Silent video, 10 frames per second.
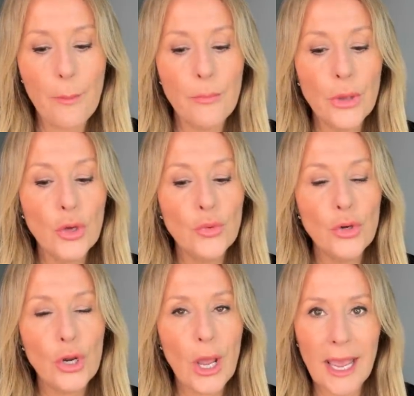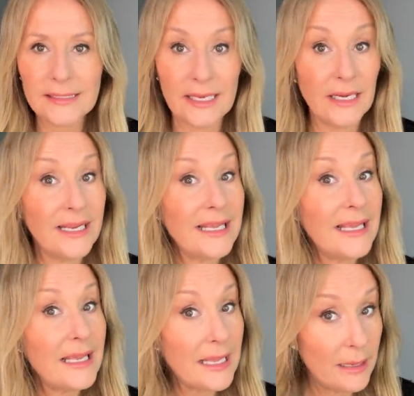Immune, as in
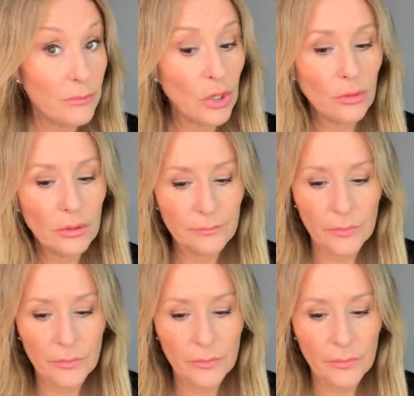immune,